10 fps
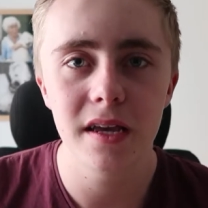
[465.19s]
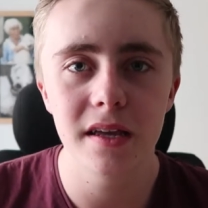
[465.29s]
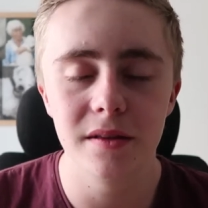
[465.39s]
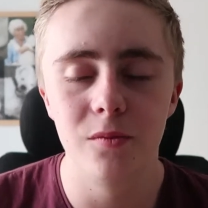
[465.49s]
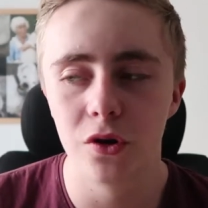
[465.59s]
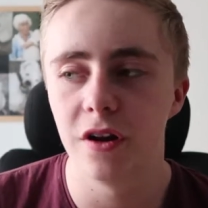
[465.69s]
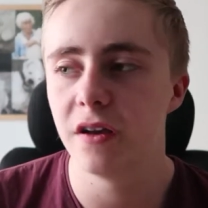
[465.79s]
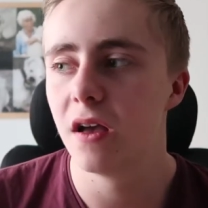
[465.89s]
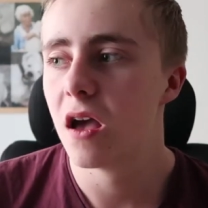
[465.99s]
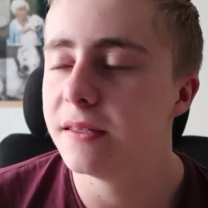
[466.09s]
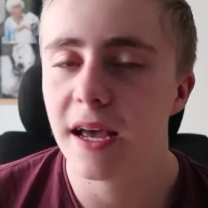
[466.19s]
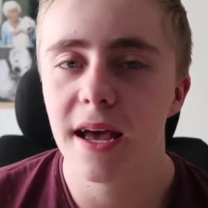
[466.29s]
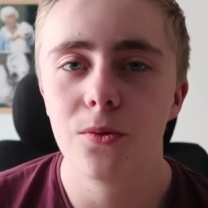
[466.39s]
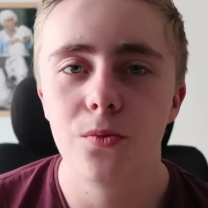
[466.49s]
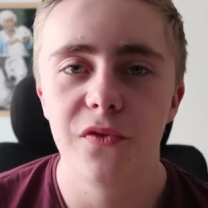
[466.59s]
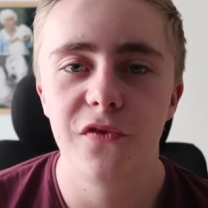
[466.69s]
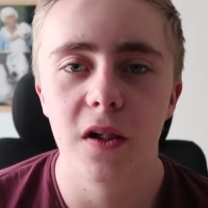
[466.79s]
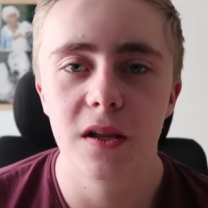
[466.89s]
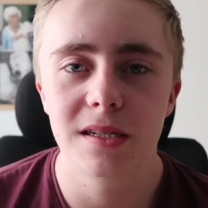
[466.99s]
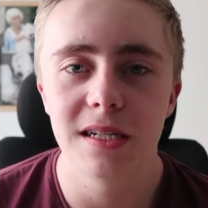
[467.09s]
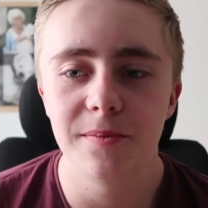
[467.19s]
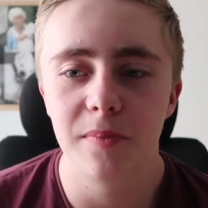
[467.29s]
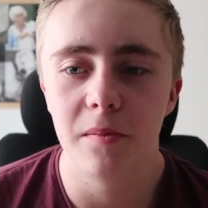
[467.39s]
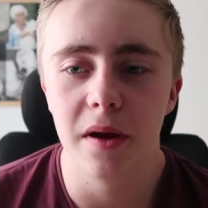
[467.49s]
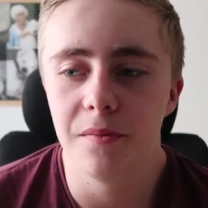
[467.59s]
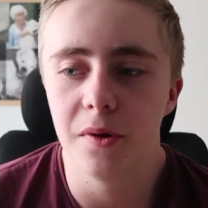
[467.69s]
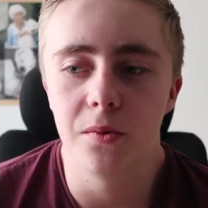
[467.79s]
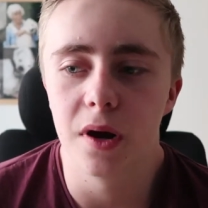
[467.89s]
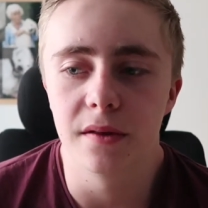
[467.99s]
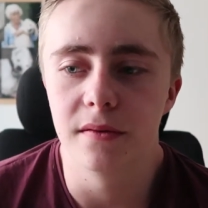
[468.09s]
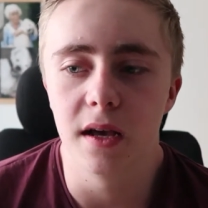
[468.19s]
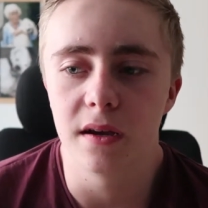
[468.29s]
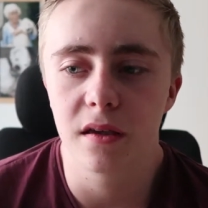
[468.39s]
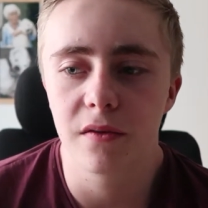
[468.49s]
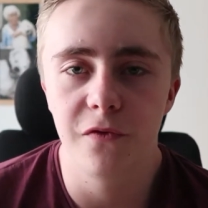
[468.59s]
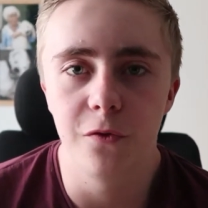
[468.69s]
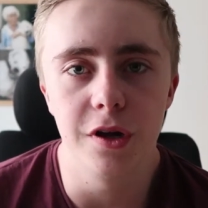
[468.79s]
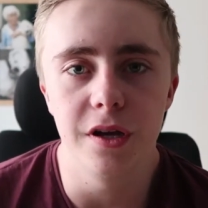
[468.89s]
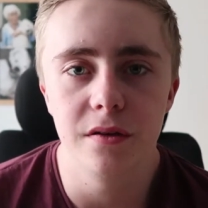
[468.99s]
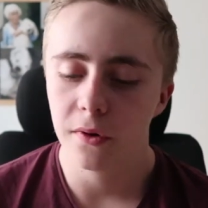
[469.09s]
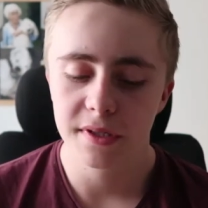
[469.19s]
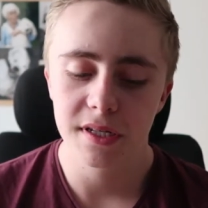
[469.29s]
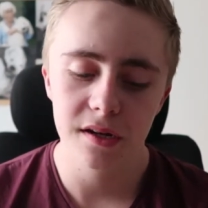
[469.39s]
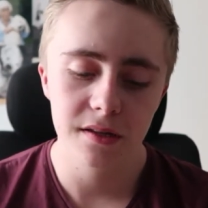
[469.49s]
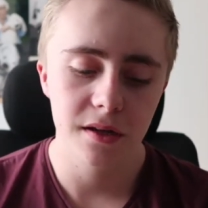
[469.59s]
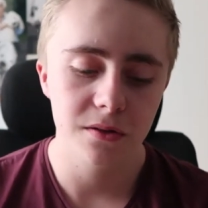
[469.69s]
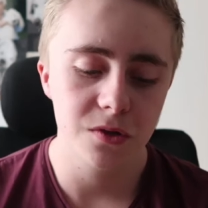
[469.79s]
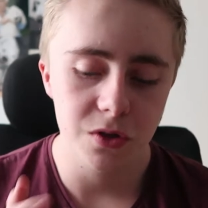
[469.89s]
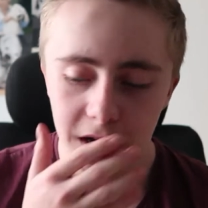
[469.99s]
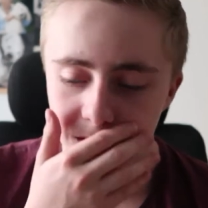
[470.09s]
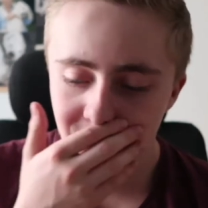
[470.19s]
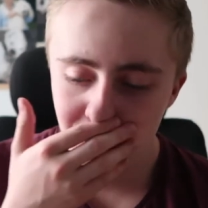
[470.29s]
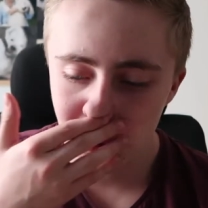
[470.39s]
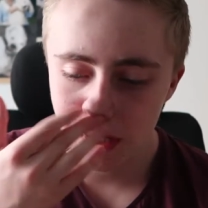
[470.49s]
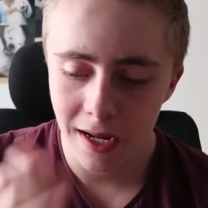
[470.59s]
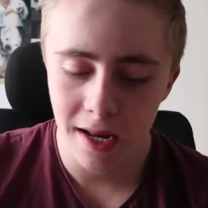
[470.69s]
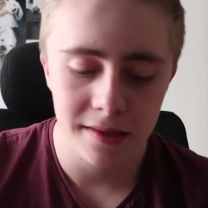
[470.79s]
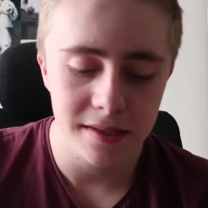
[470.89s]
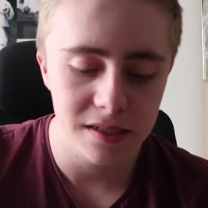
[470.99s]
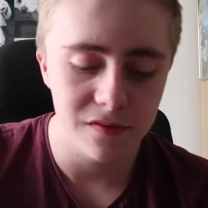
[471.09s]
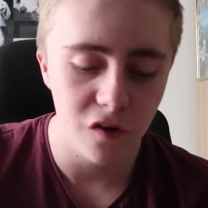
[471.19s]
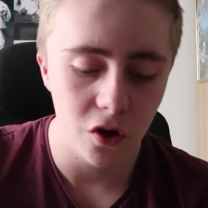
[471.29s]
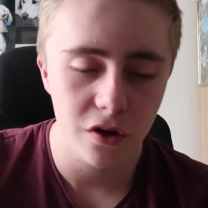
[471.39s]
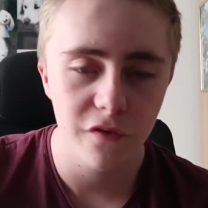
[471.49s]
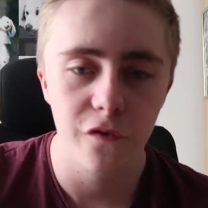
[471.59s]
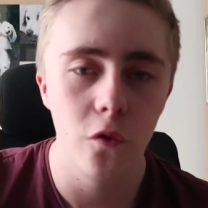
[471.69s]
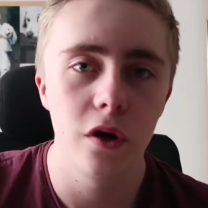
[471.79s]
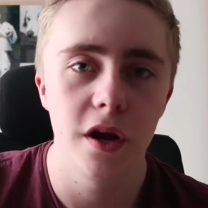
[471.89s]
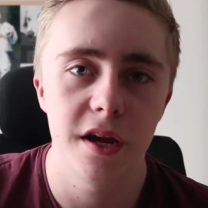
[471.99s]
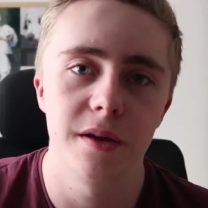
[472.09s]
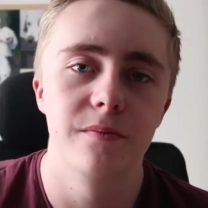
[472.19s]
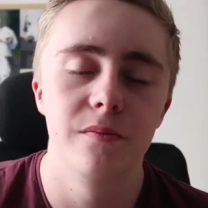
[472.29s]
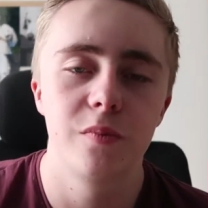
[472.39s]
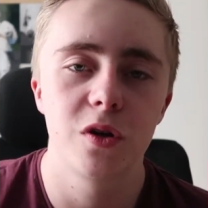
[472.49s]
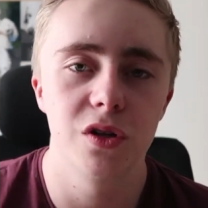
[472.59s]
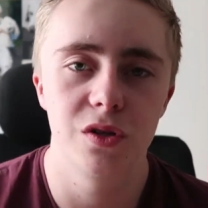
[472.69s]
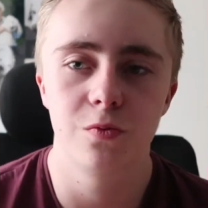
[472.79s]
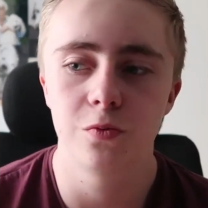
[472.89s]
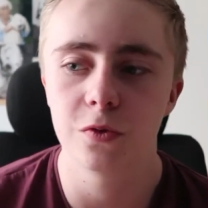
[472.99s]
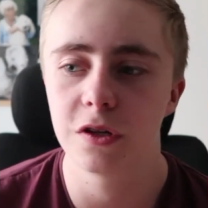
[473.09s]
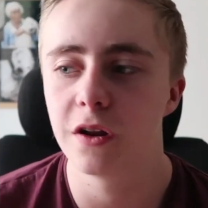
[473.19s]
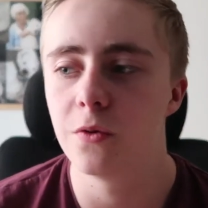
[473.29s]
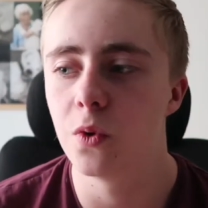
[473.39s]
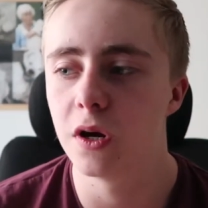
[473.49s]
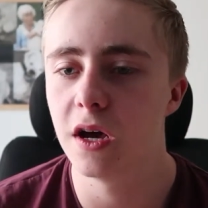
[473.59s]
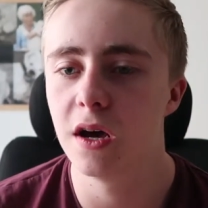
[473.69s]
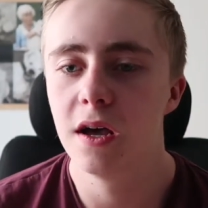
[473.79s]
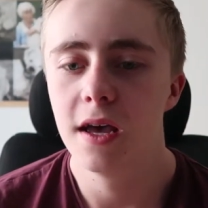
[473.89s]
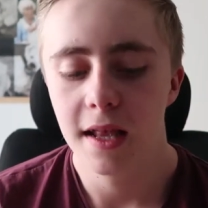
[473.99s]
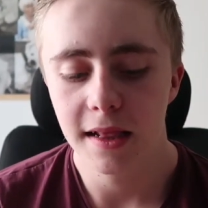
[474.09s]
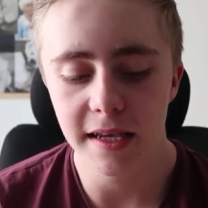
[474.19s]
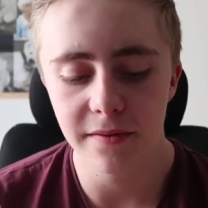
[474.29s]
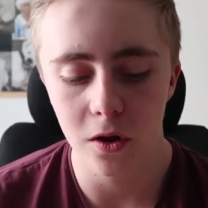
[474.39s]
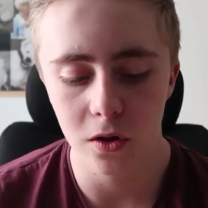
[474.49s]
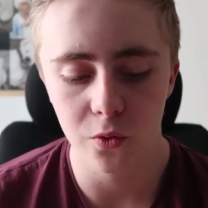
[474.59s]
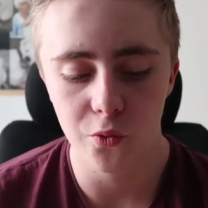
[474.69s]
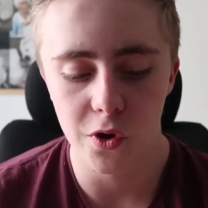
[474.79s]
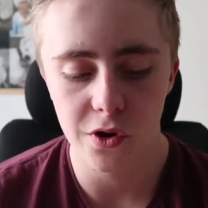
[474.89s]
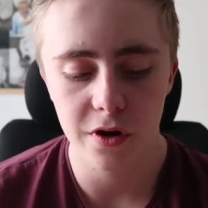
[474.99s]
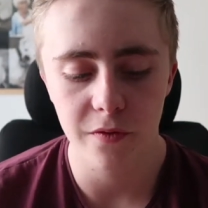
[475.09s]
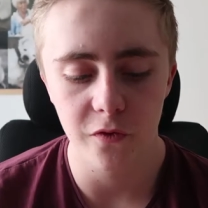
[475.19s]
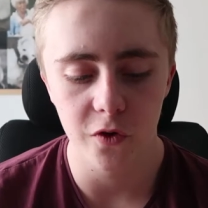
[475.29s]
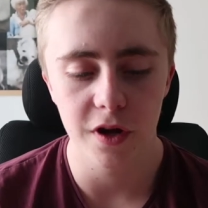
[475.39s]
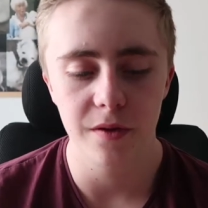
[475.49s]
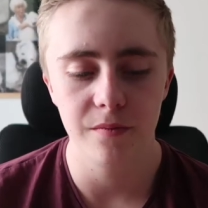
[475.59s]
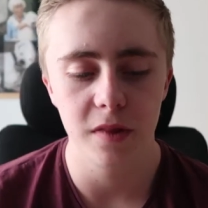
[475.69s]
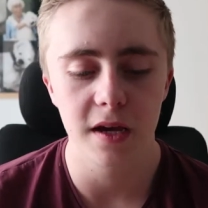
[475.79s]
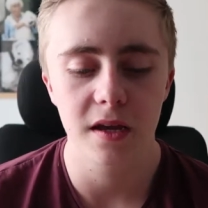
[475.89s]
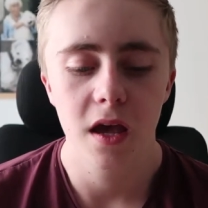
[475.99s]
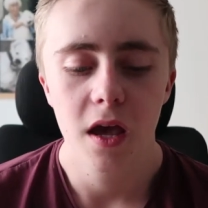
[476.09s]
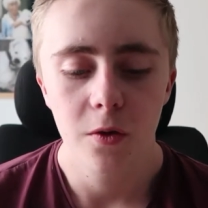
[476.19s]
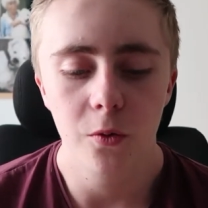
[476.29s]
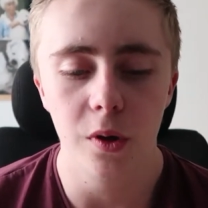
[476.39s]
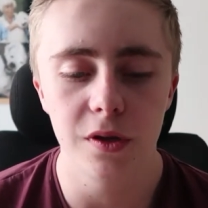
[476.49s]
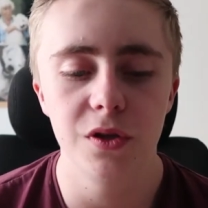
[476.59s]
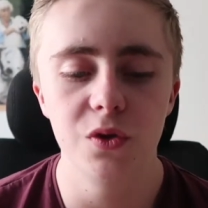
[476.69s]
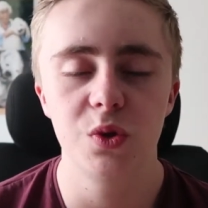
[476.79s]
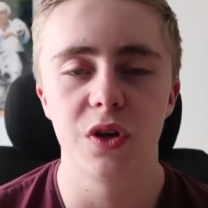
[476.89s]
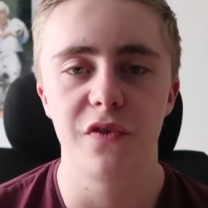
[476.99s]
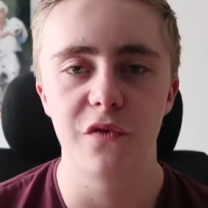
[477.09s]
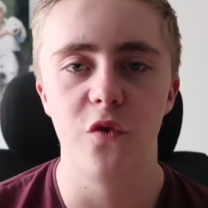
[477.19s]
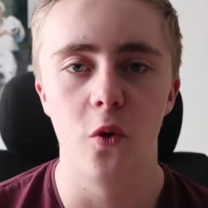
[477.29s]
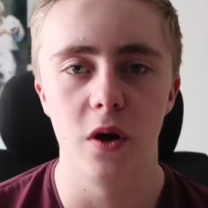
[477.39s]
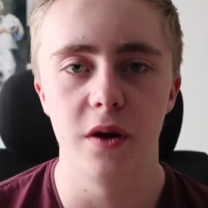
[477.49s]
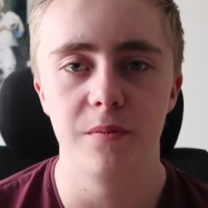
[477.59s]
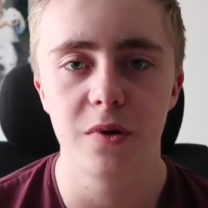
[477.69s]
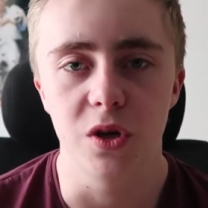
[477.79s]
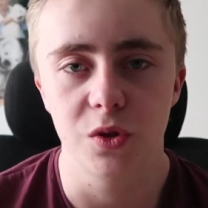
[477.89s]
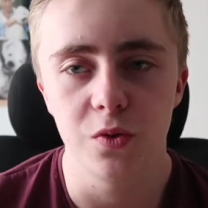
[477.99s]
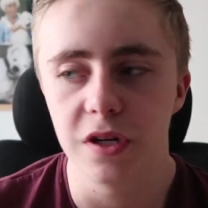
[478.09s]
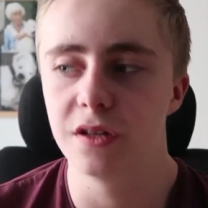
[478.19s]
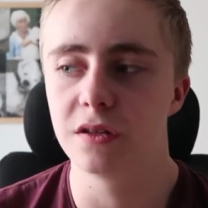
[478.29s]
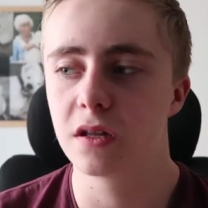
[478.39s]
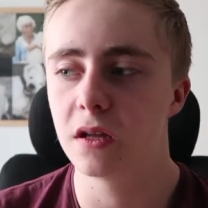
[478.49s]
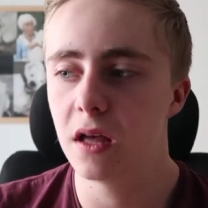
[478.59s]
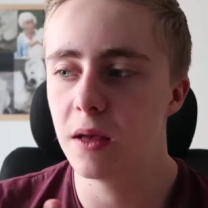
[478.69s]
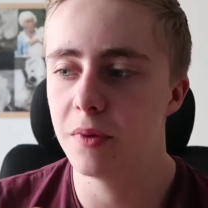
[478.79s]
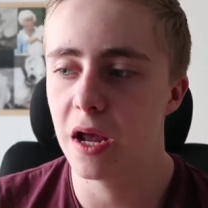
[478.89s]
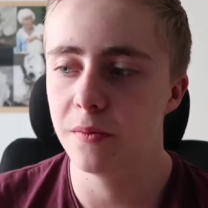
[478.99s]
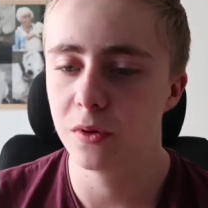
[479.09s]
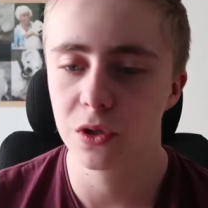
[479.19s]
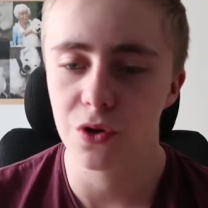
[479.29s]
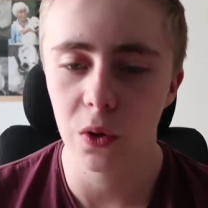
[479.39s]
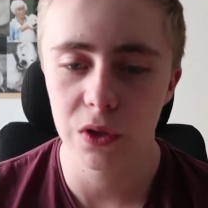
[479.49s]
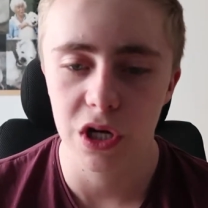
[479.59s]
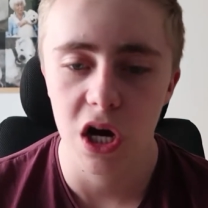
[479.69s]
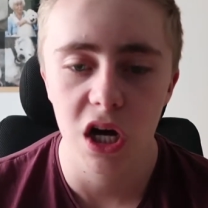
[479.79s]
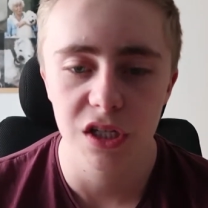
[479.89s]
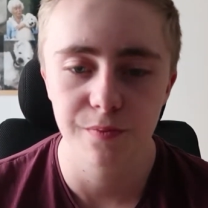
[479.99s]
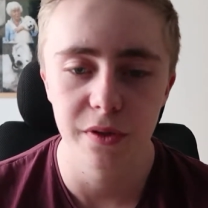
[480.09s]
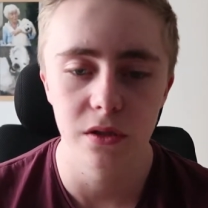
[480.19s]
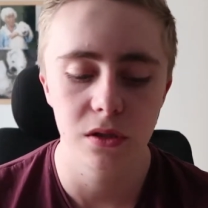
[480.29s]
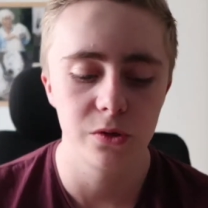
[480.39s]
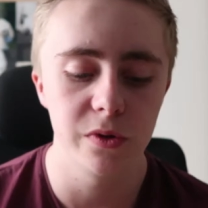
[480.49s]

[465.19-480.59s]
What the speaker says: In the morning. In the end we fell asleep, maybe around like 3. We were sitting there trying to edit this vlog for him, because we didn't wanna leave all the work for him, like we wanted to do something for him, because we didn't be able to go to the hospital.